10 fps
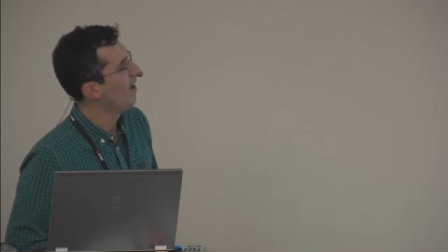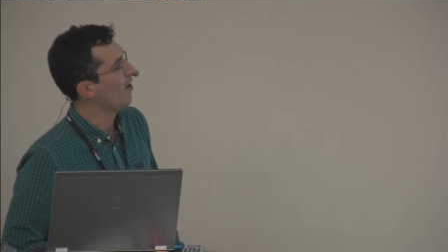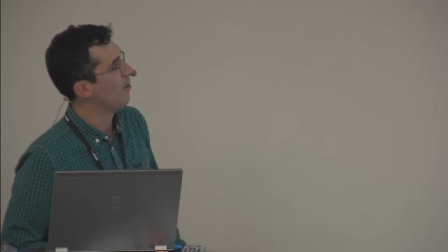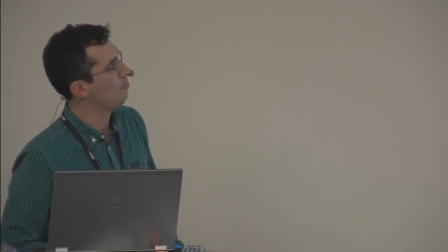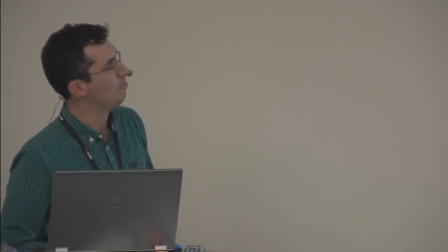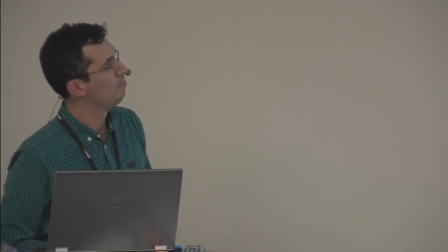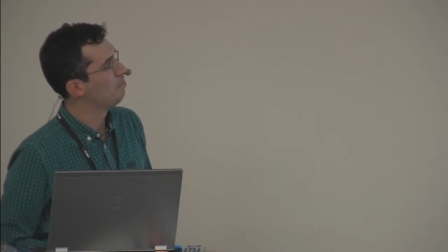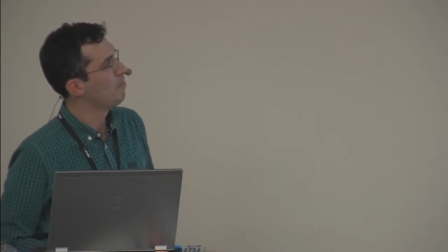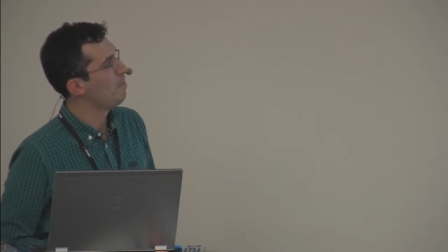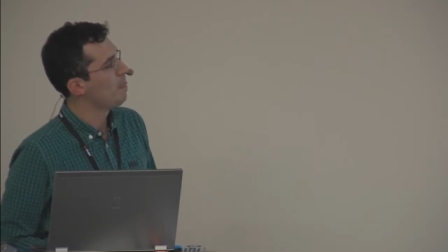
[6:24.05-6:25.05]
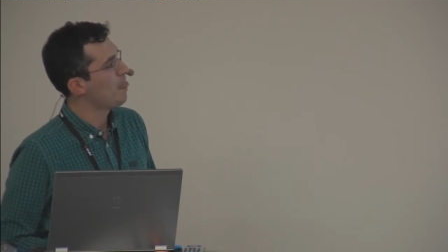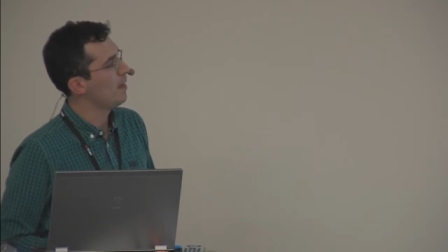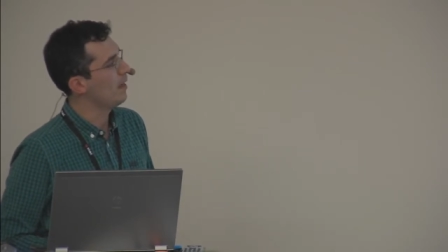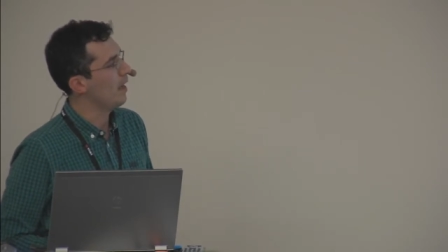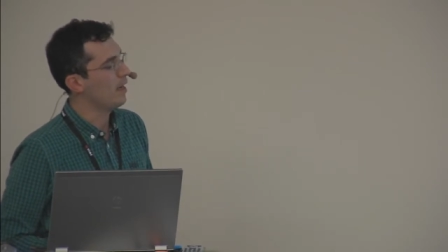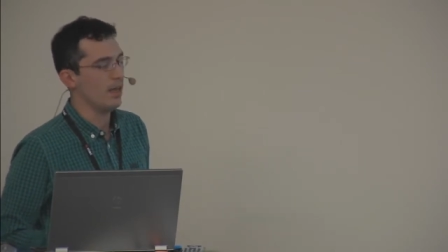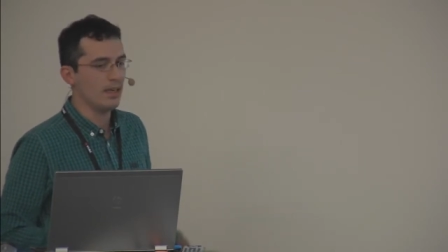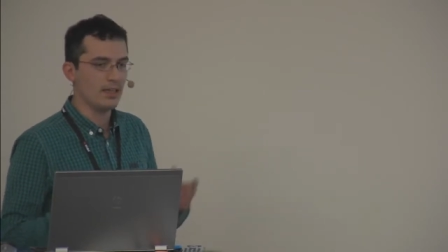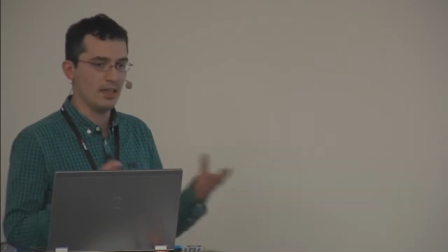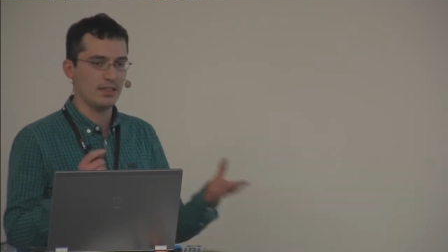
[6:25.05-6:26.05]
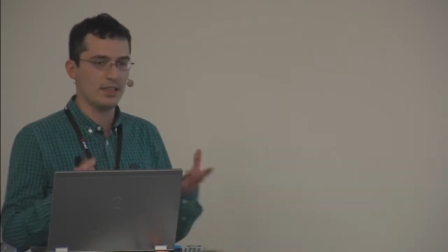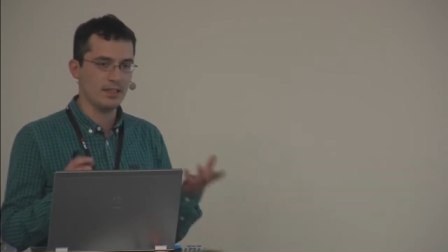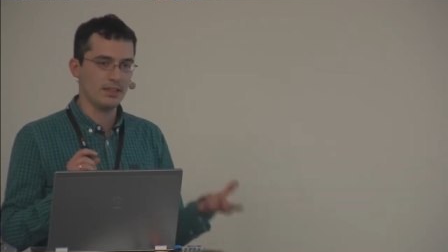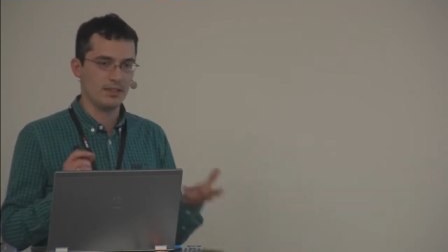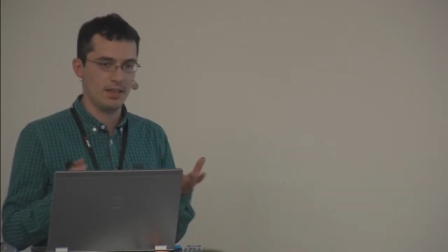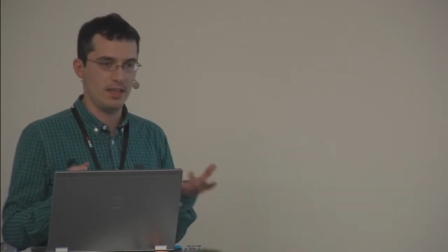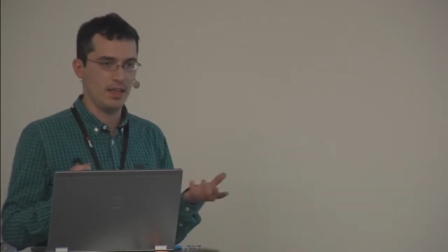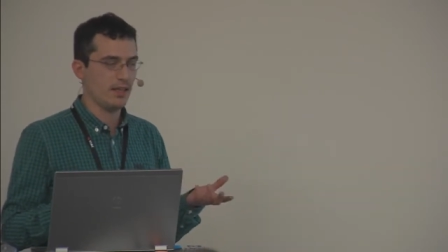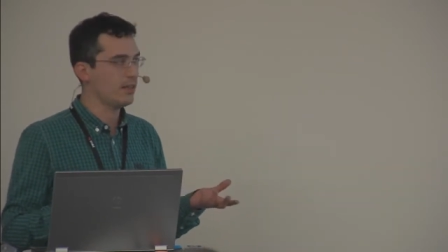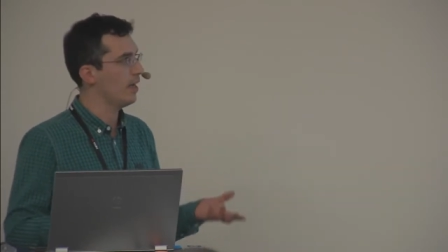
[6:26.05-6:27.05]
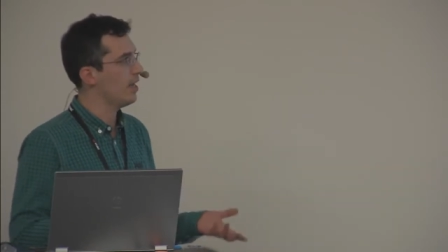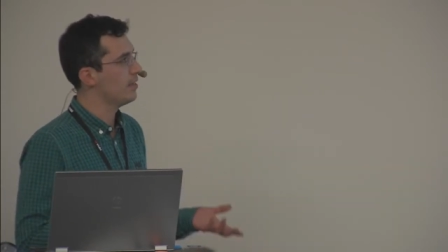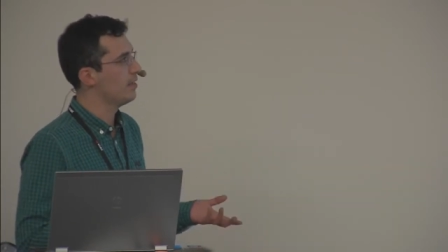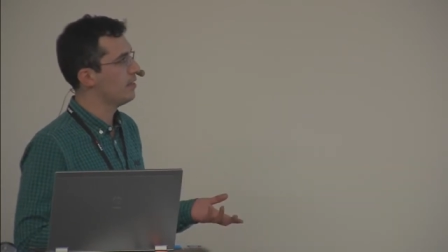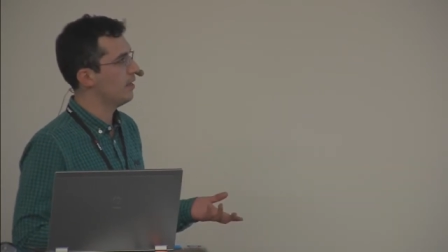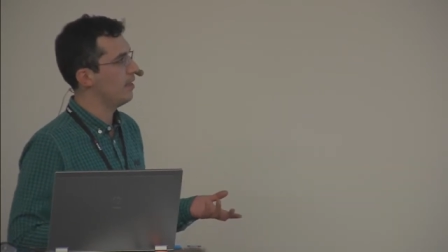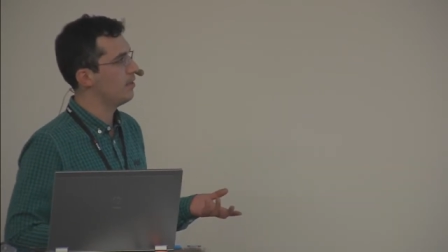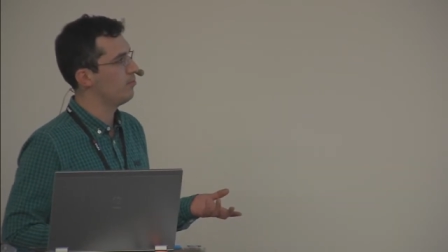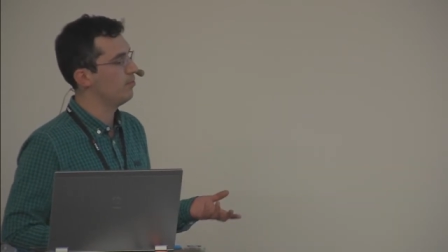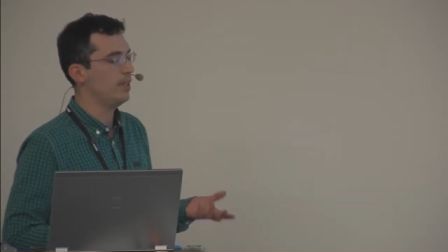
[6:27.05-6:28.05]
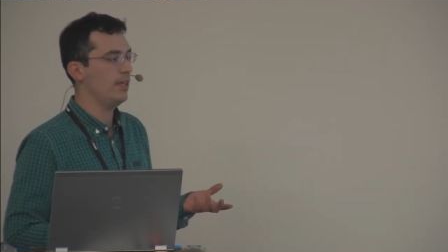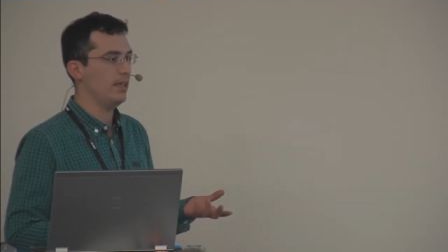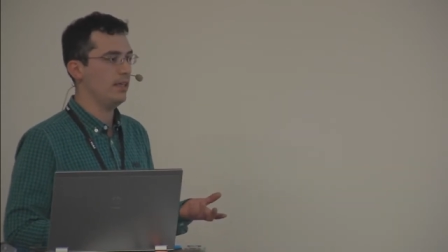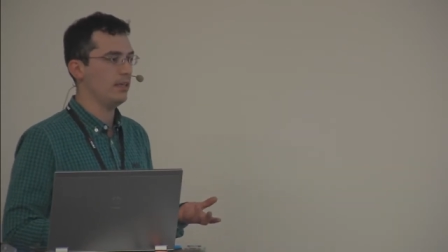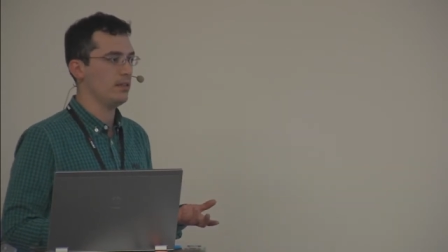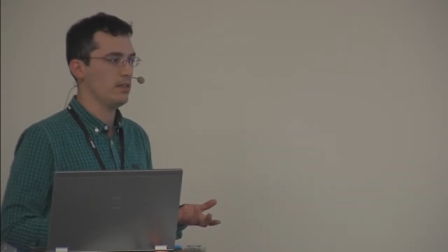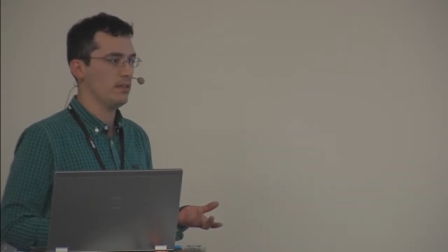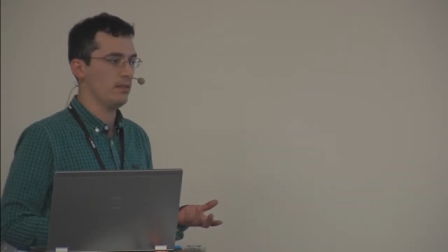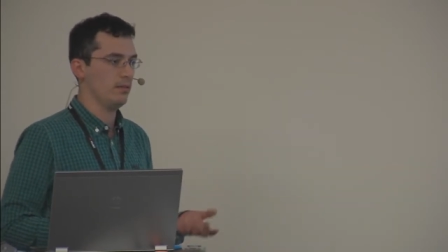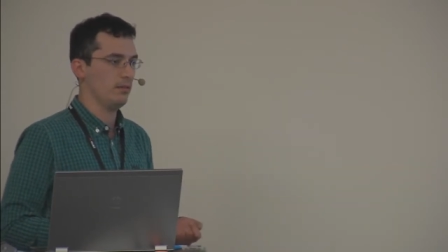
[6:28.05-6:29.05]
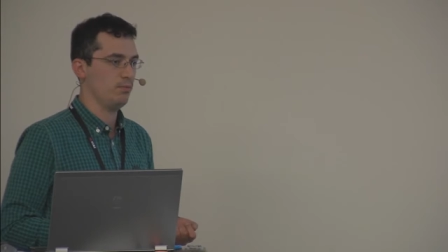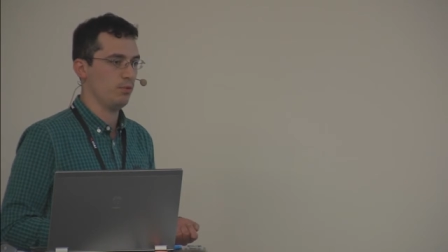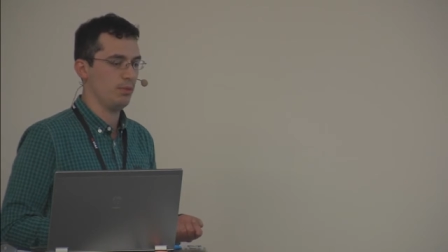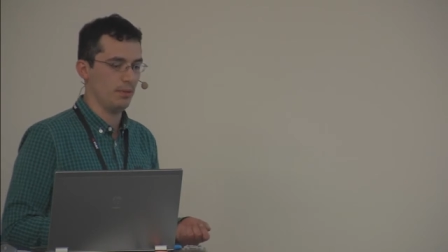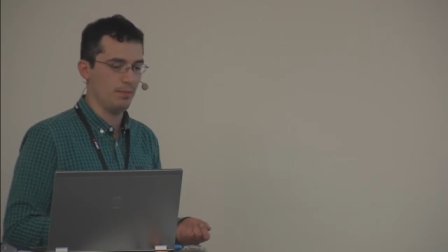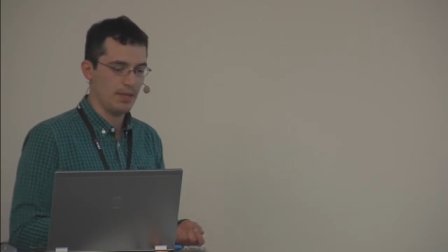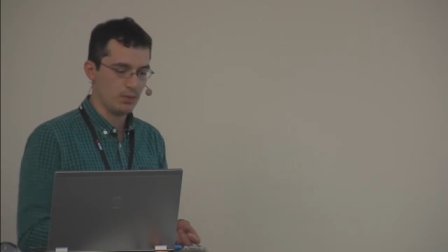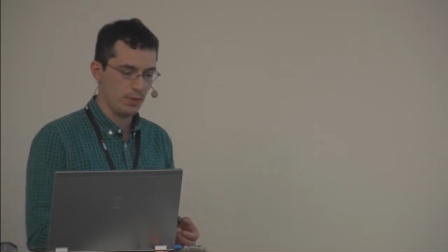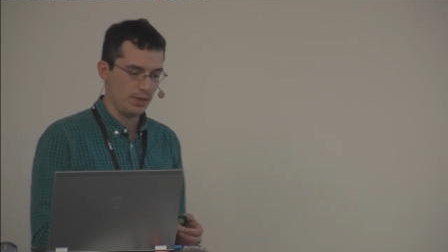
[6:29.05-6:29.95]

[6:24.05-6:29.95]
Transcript: Um, and and it, it's, it's, it's, it's, I guess it's, it's really probably the best way